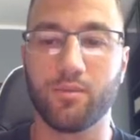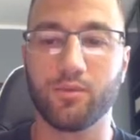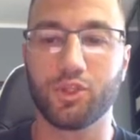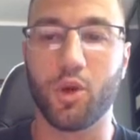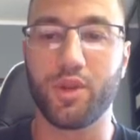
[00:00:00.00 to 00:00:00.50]

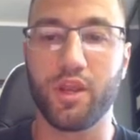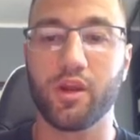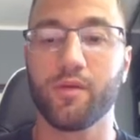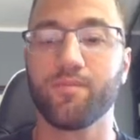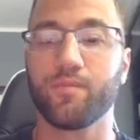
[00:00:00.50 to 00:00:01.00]
shown
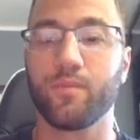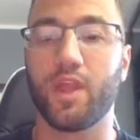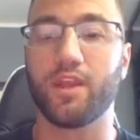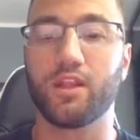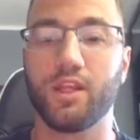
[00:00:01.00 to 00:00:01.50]
here,
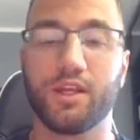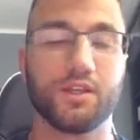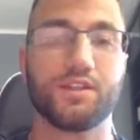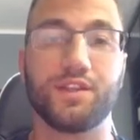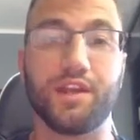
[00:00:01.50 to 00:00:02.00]
and click
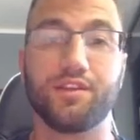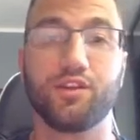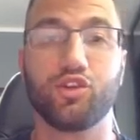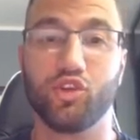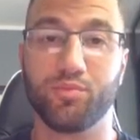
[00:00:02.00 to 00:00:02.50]
send
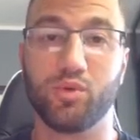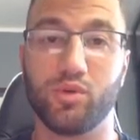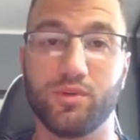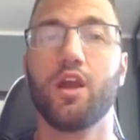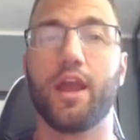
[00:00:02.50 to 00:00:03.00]
to
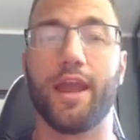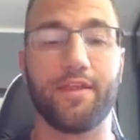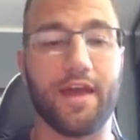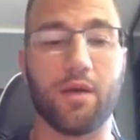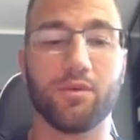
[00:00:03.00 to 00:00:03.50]
pool.
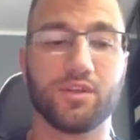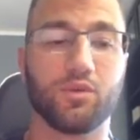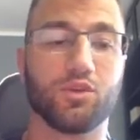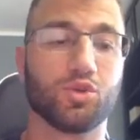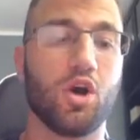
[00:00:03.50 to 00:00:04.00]
And that was a
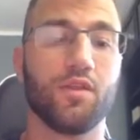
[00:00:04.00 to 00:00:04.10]
withdrawal.